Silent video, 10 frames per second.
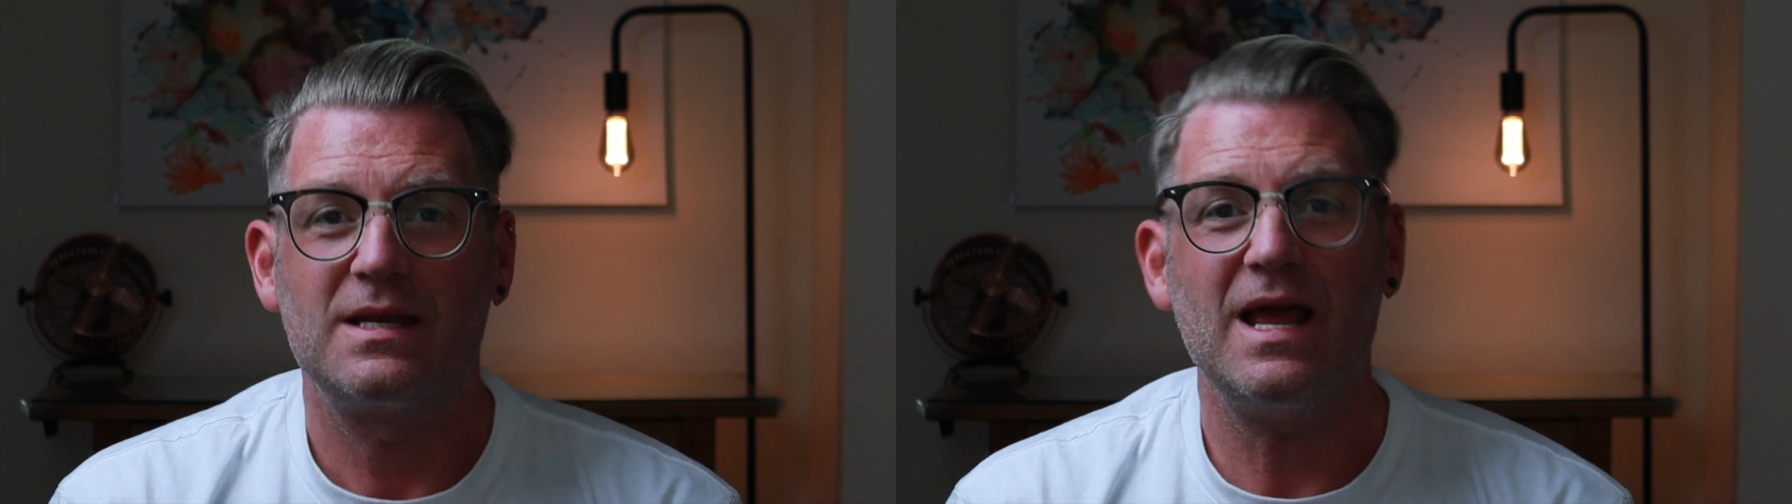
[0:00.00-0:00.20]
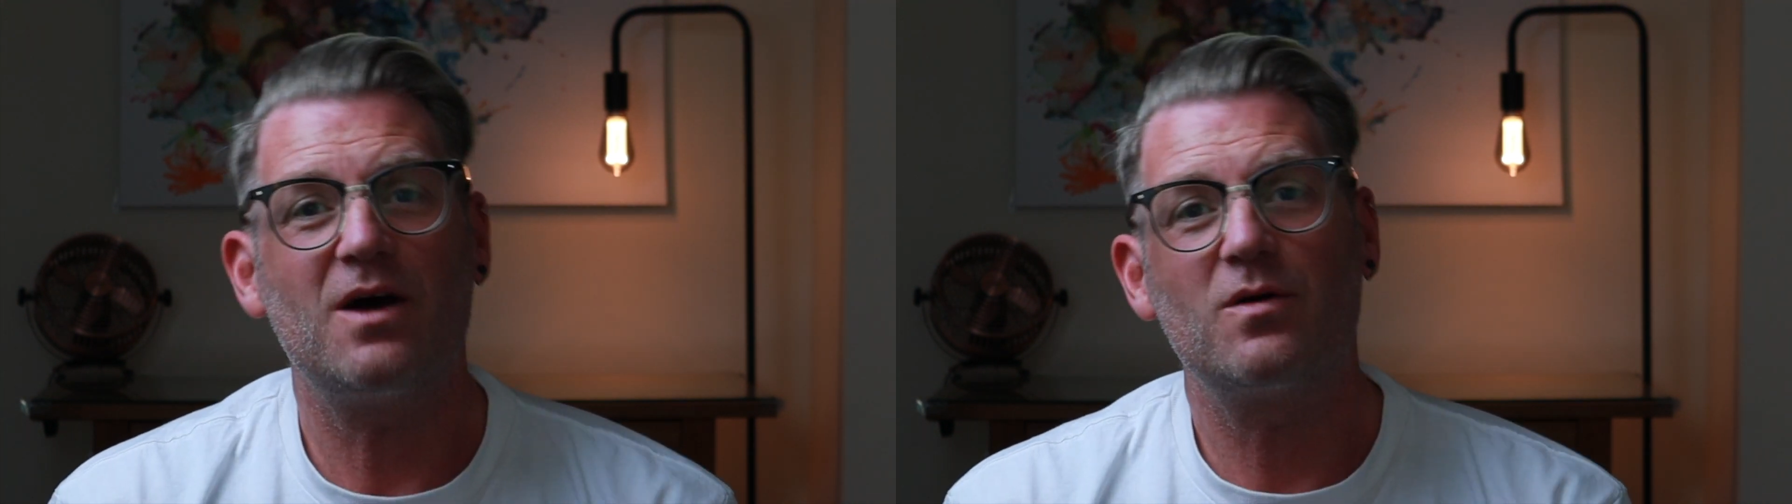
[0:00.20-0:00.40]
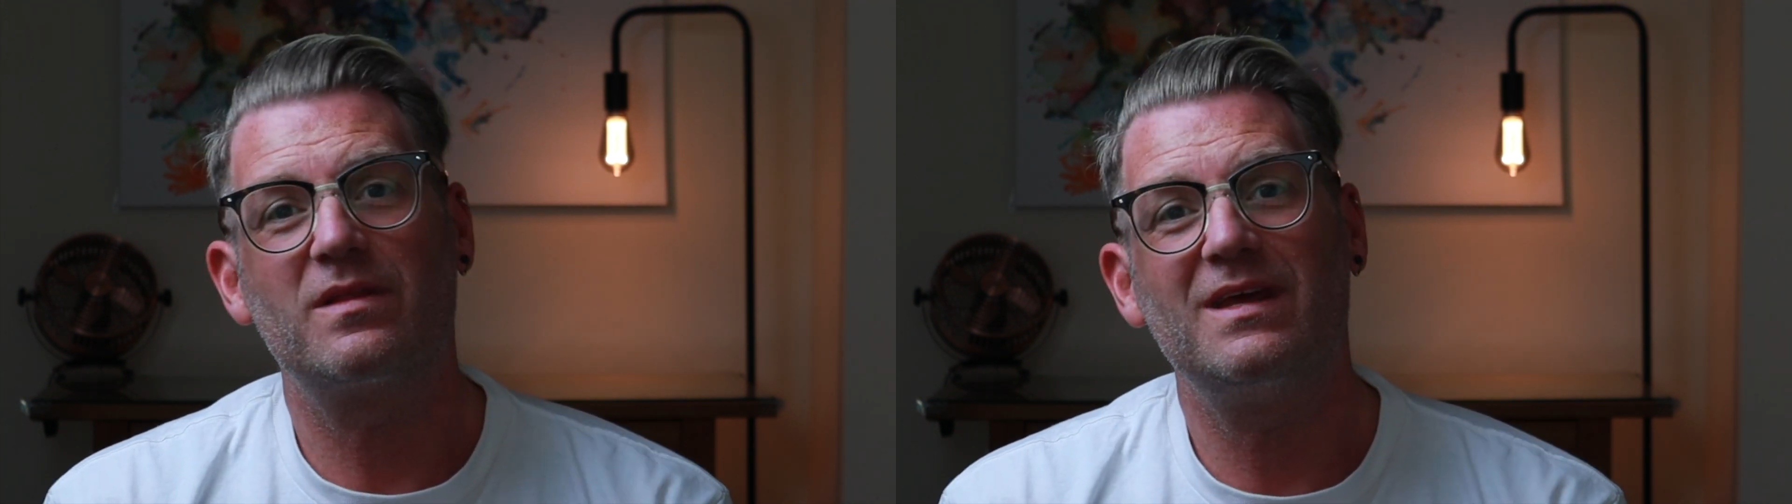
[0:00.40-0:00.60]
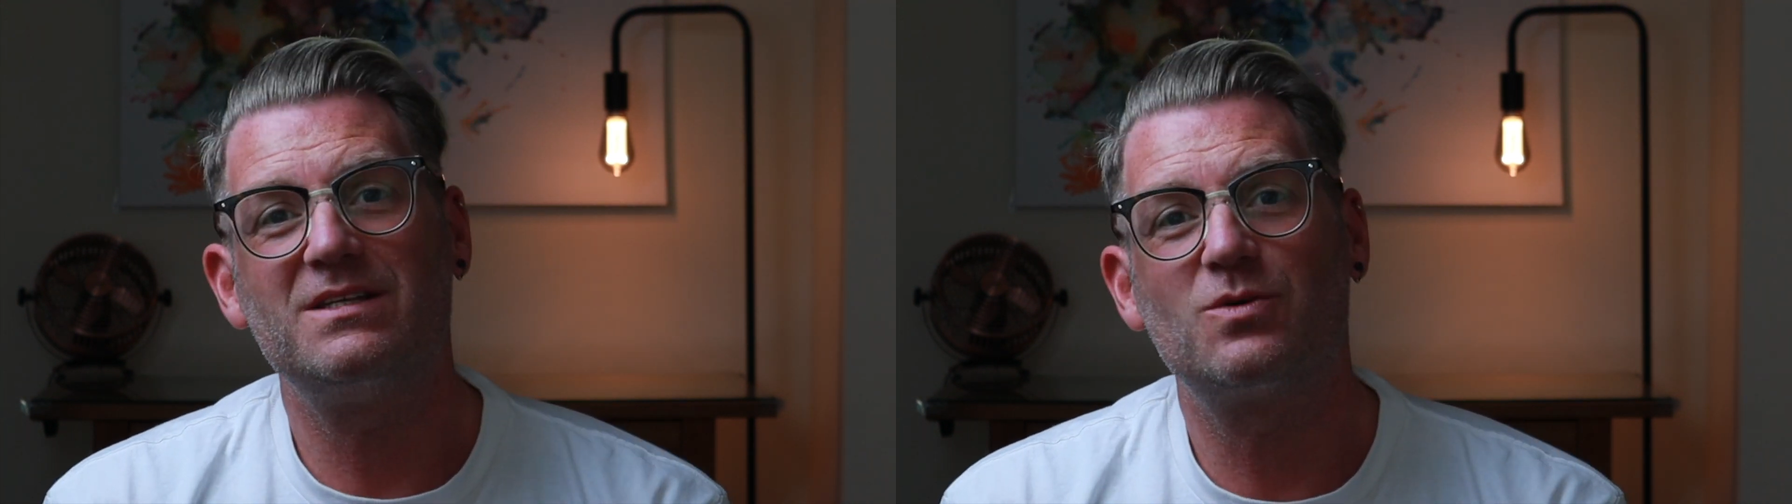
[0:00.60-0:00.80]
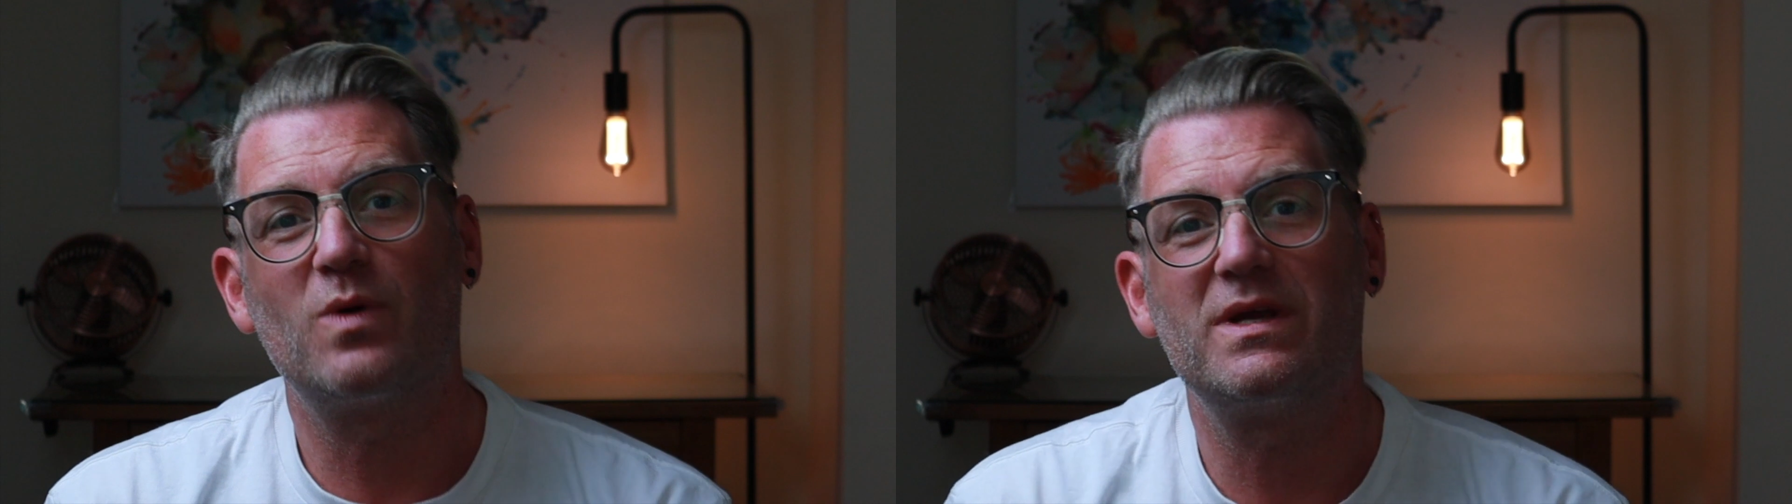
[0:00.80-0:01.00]
Now
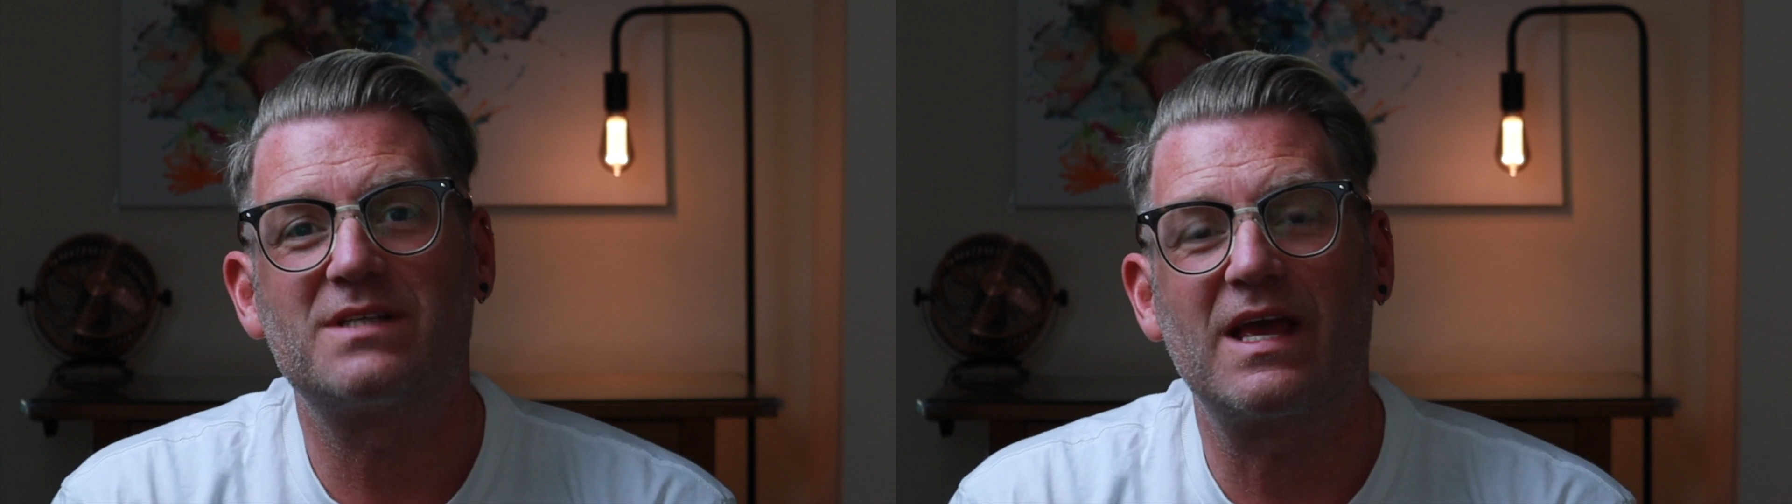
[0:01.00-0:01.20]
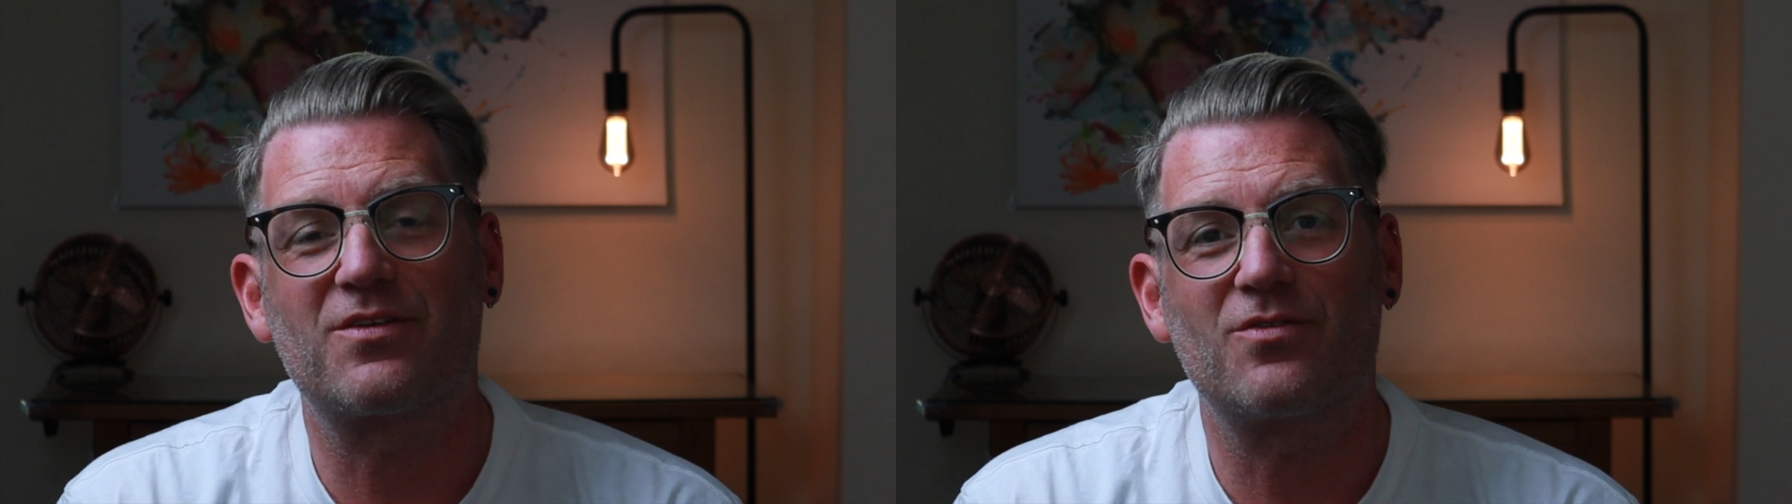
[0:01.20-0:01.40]
these always get